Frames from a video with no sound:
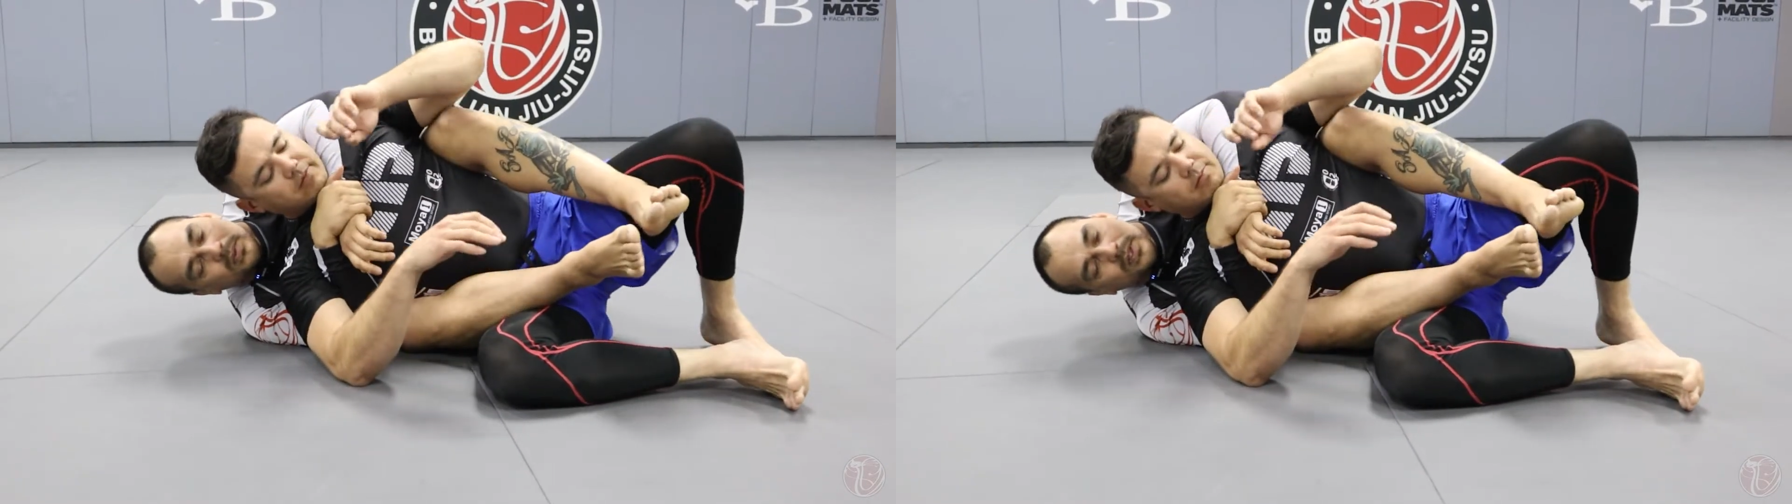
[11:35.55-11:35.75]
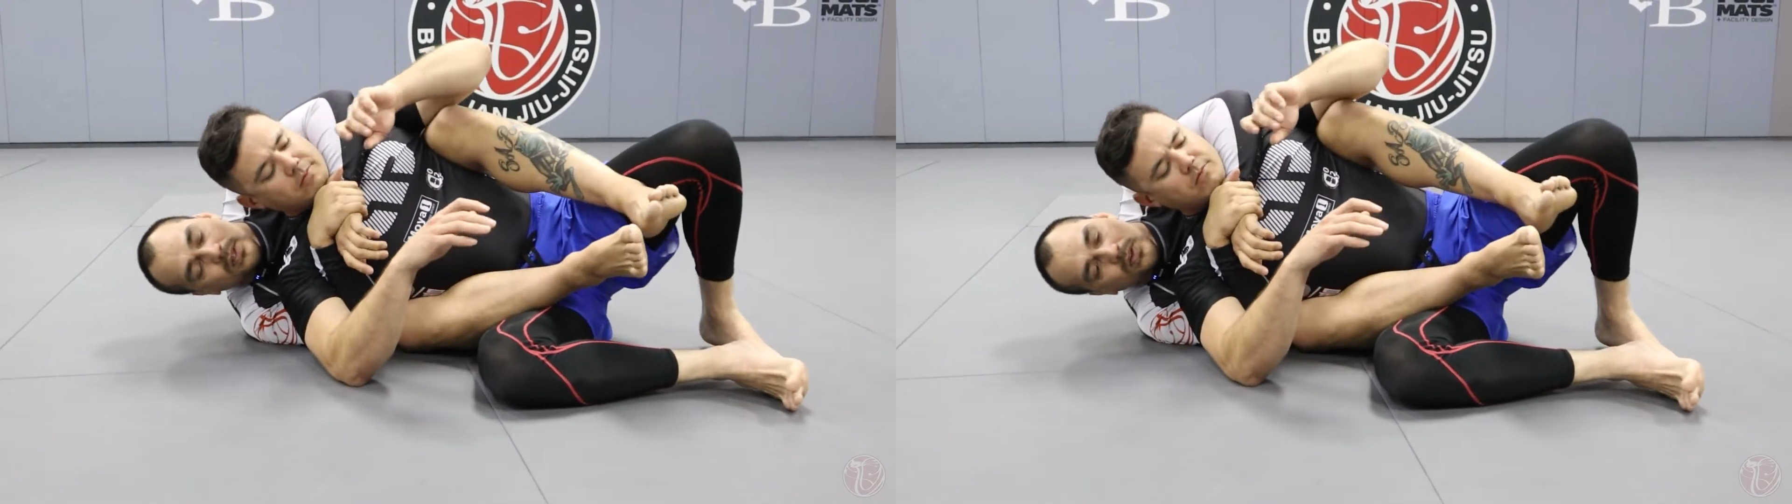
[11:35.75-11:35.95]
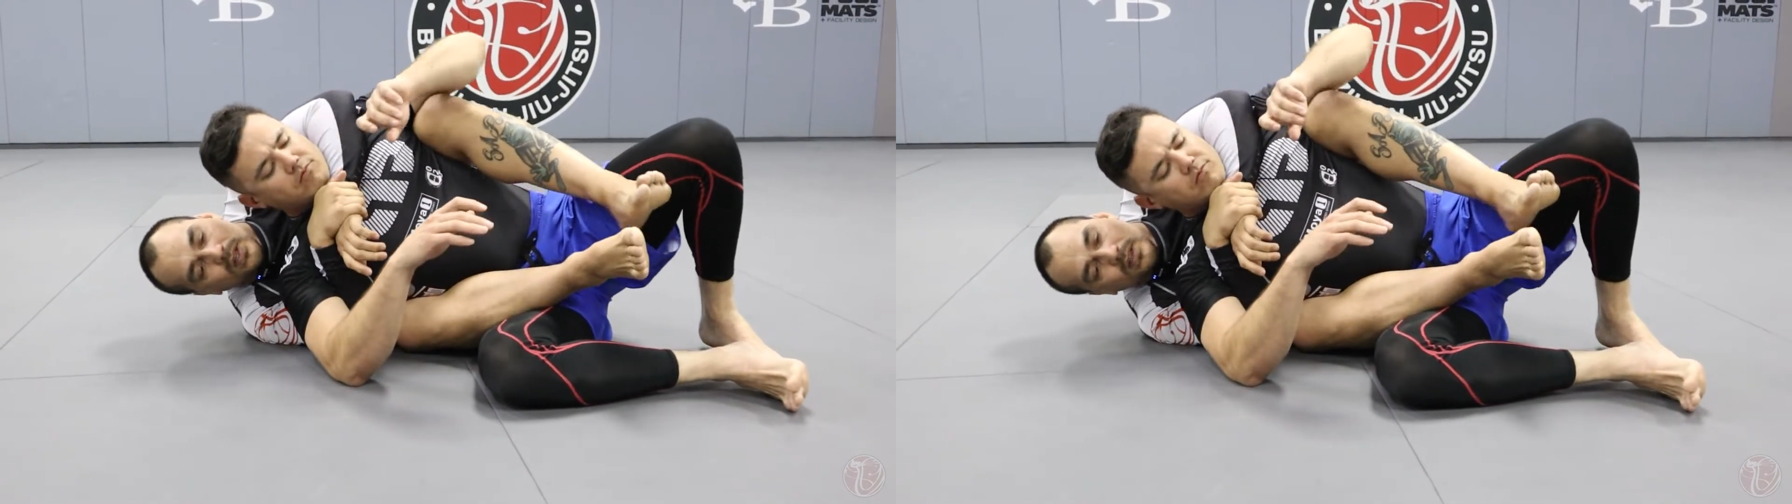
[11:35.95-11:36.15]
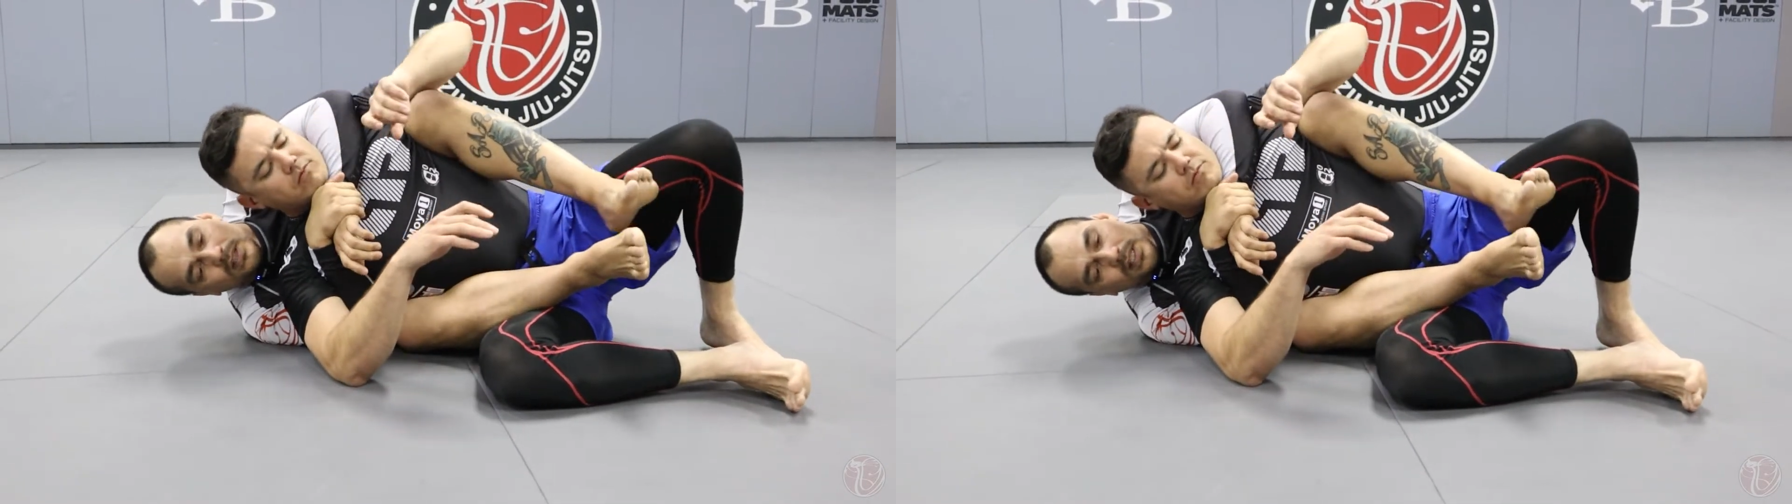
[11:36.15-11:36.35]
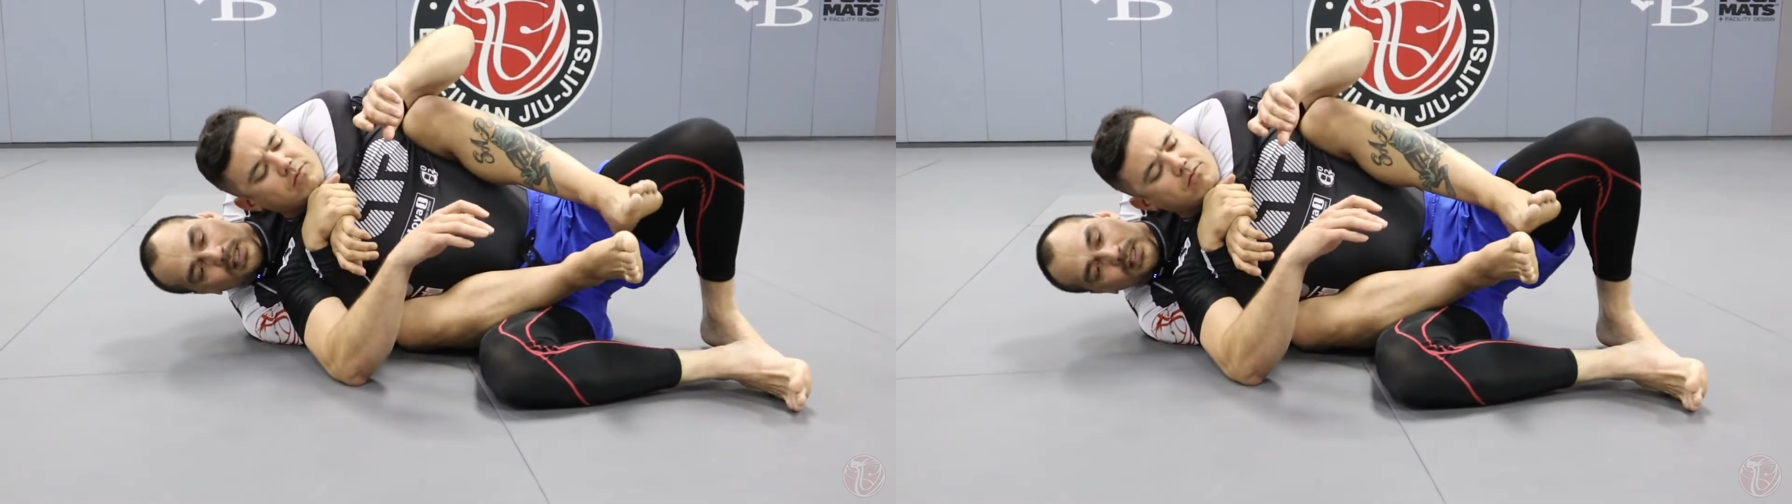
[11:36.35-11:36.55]
we're gonna go
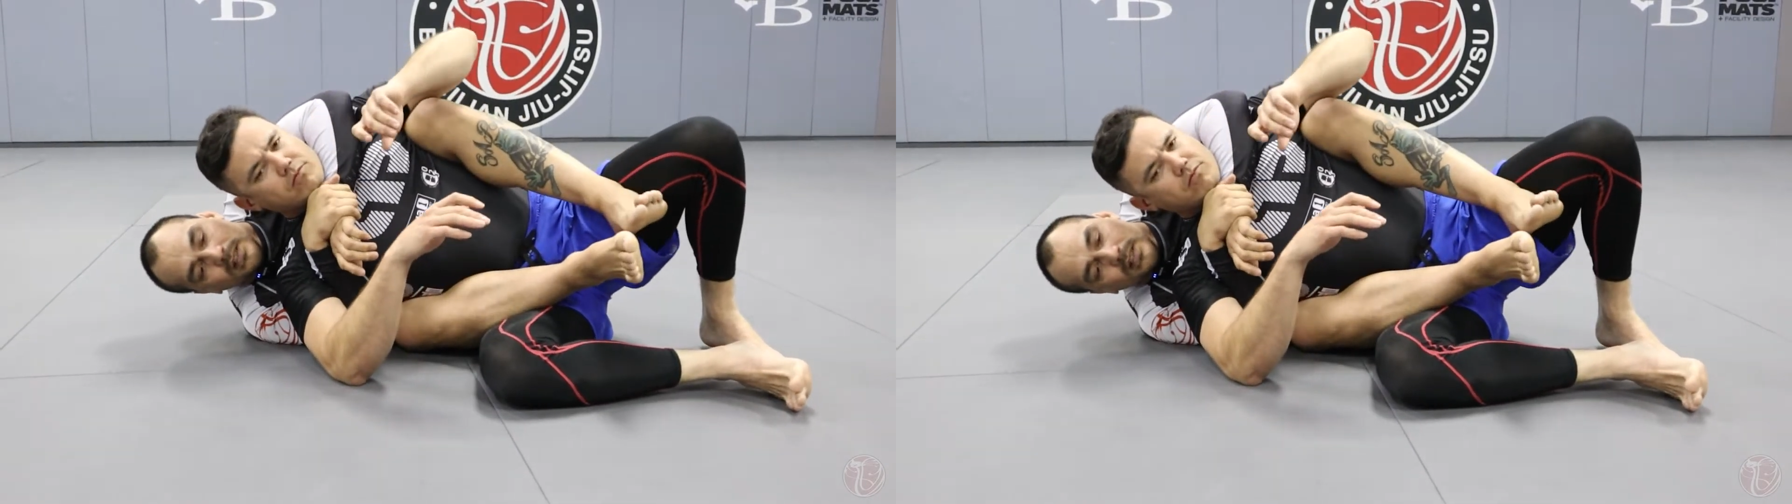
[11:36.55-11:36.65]
here like